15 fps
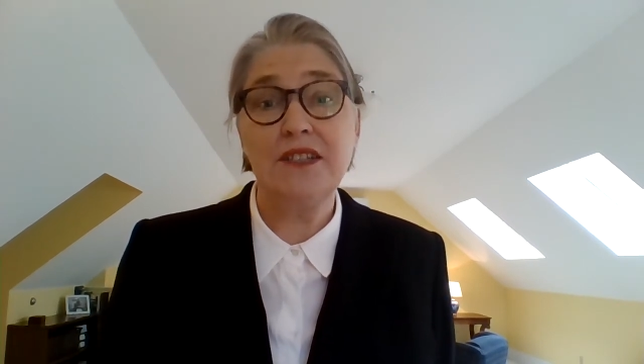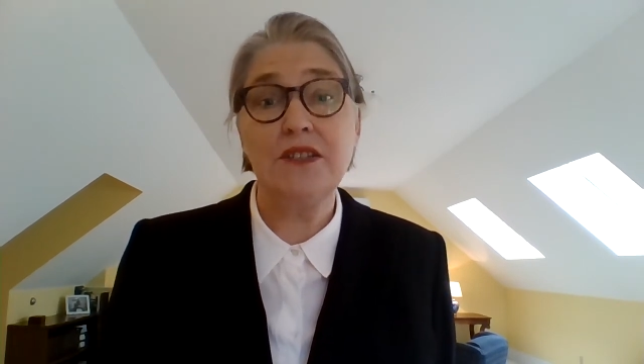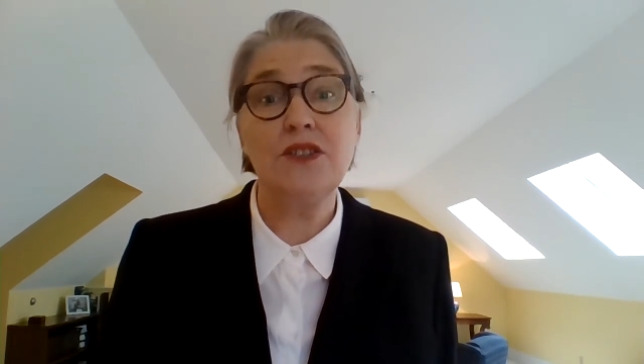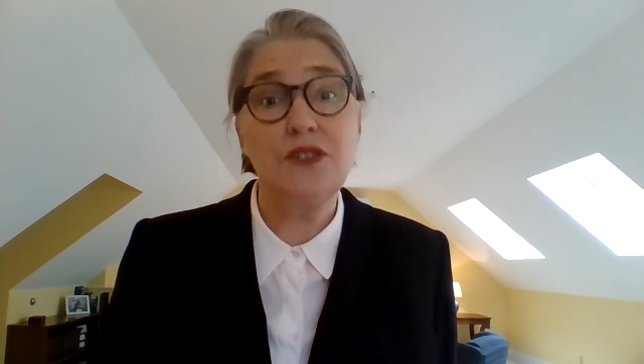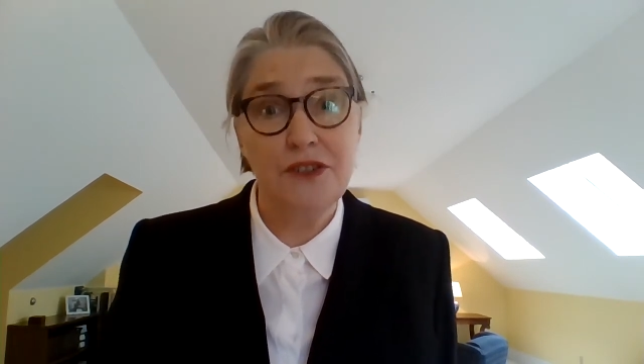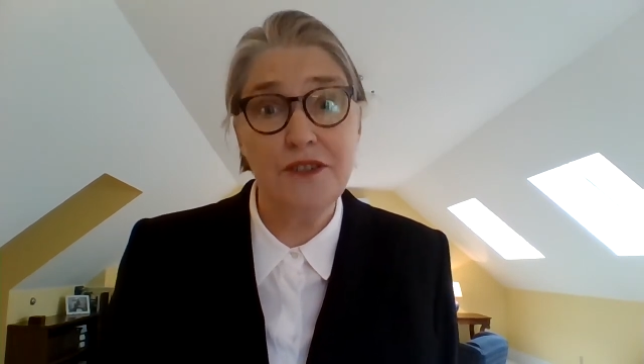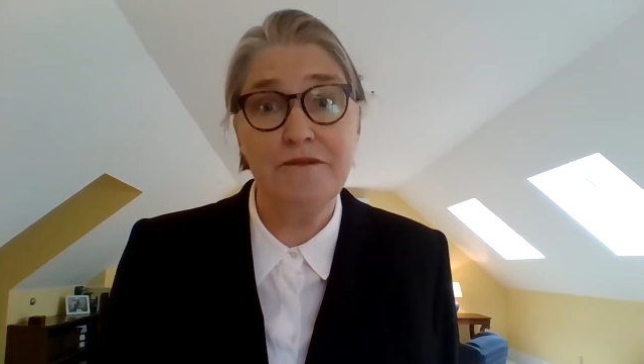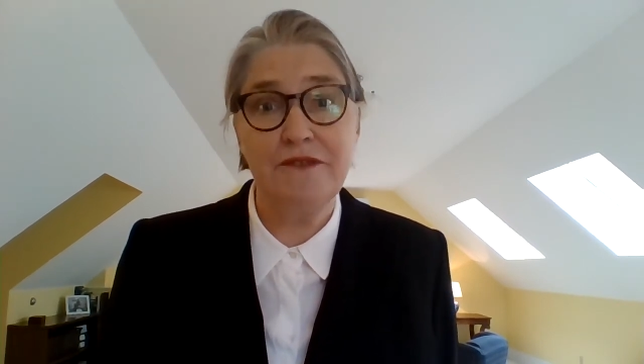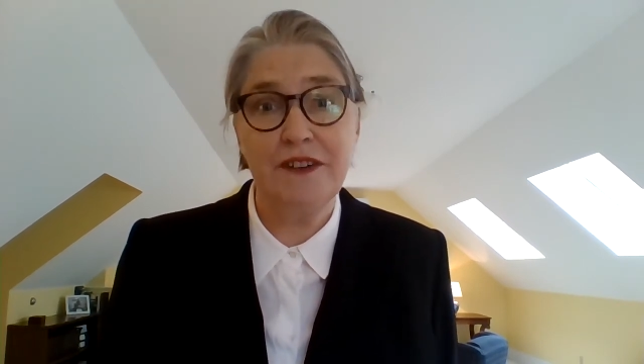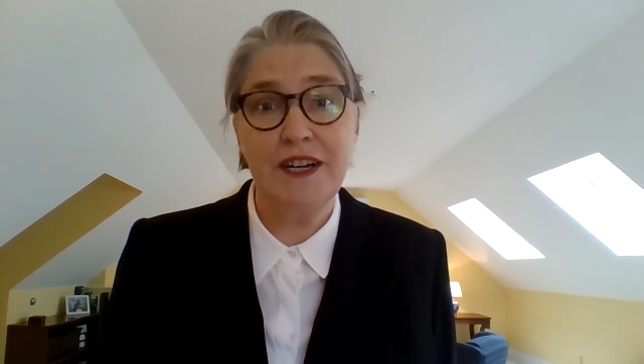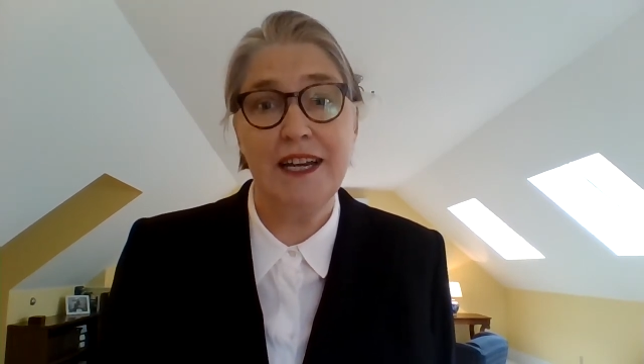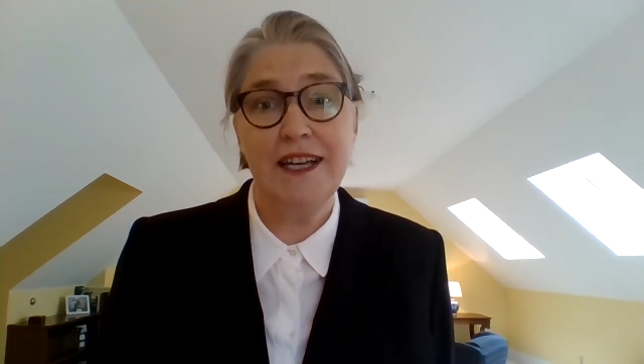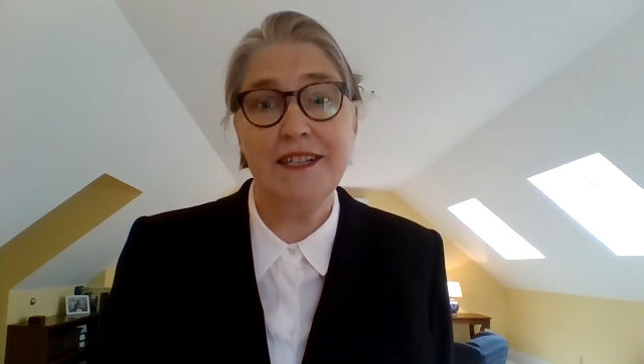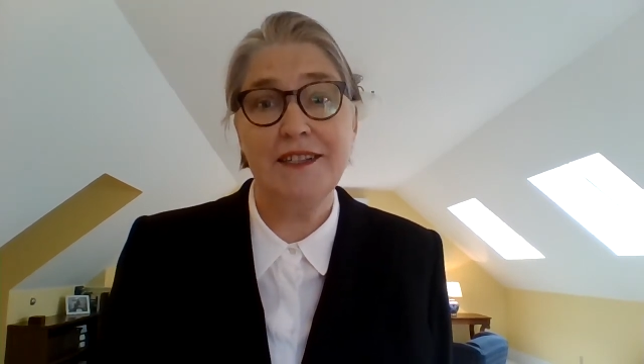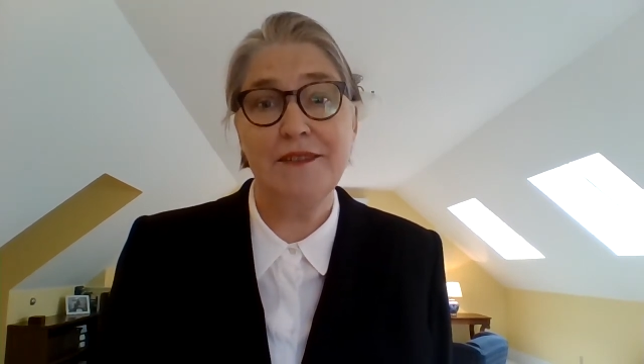certify
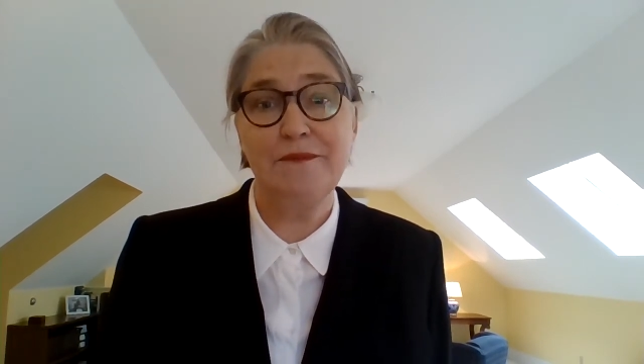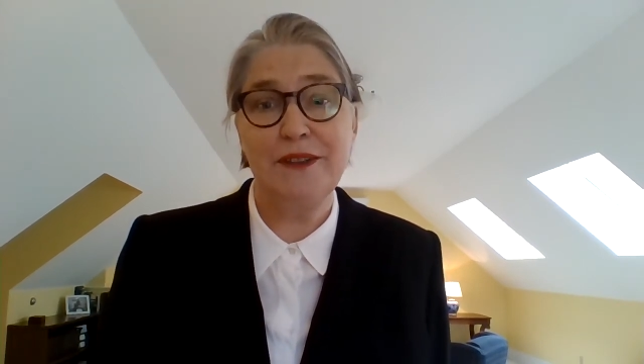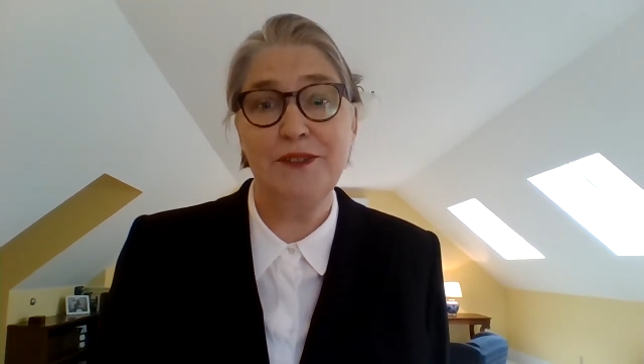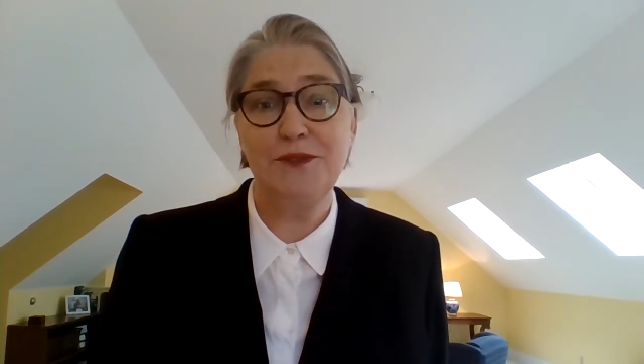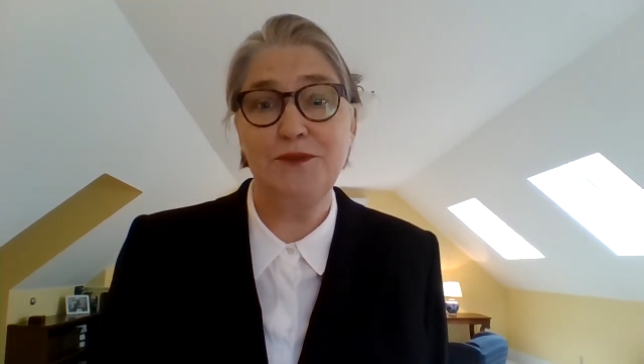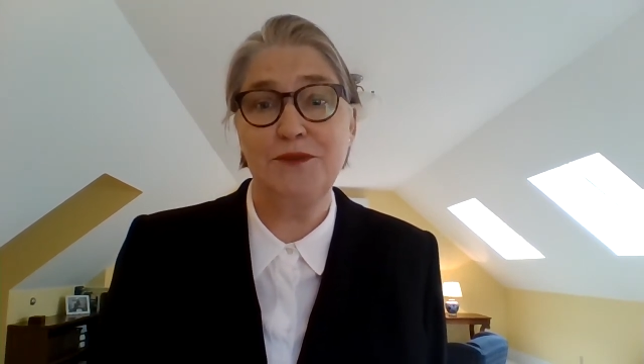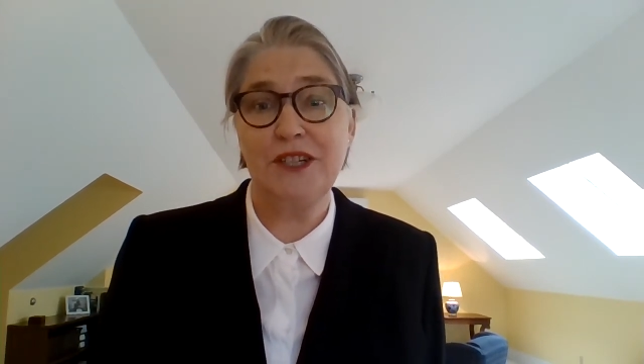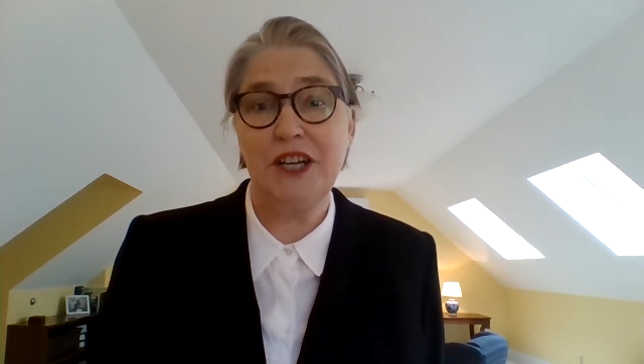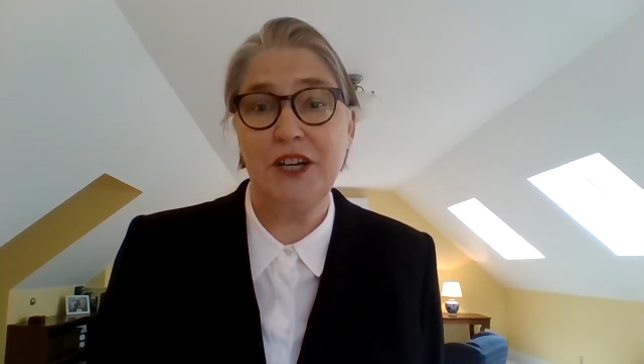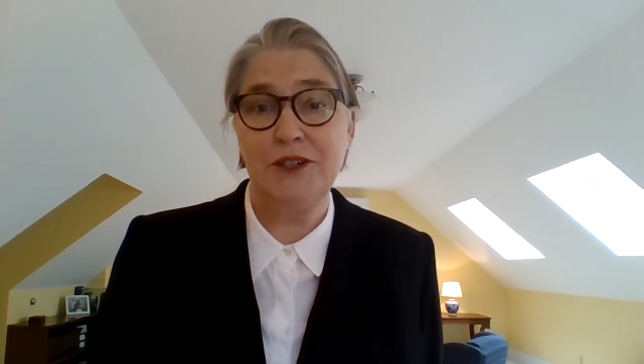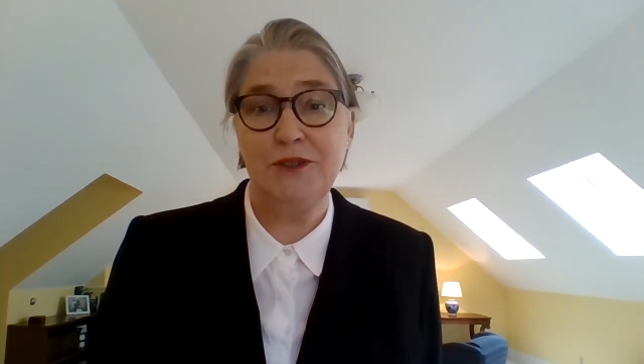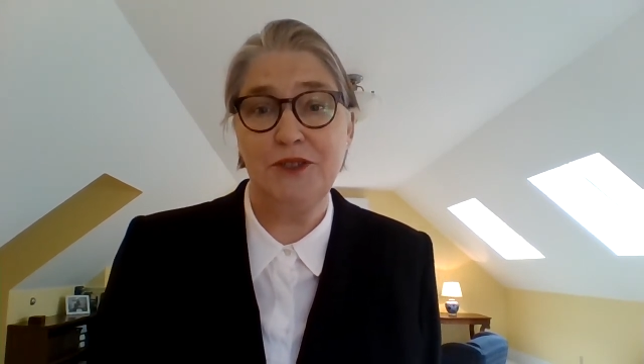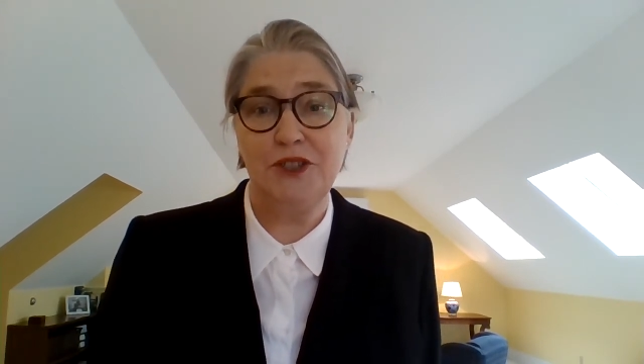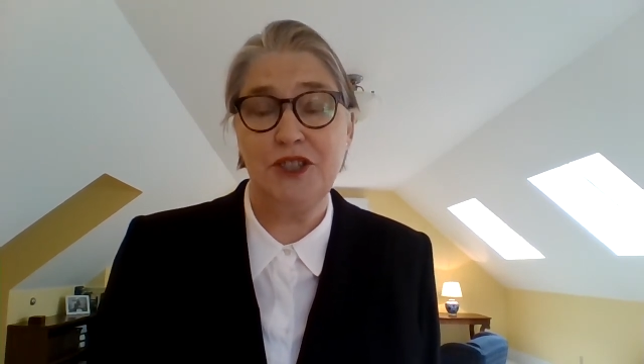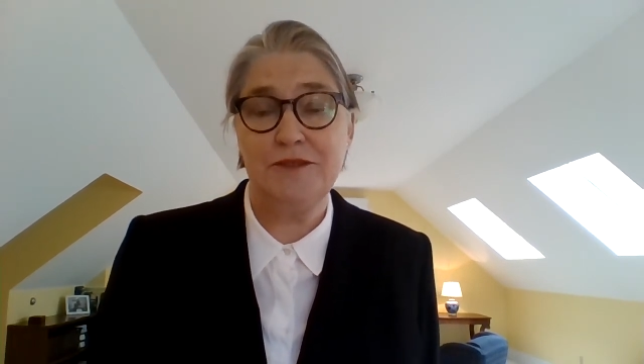as a mother-daughter
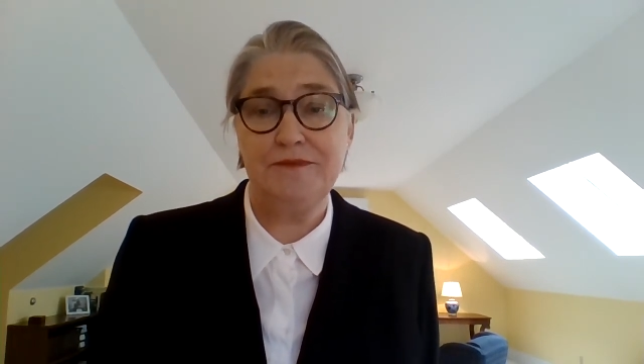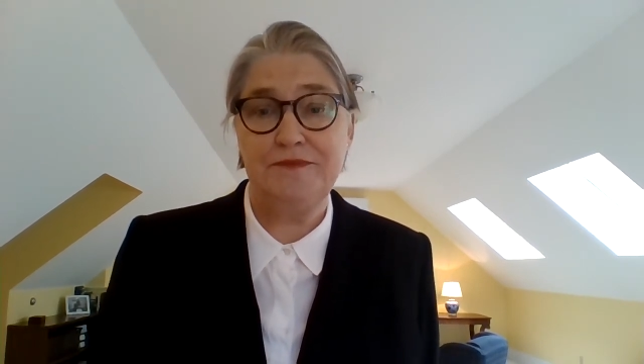coach.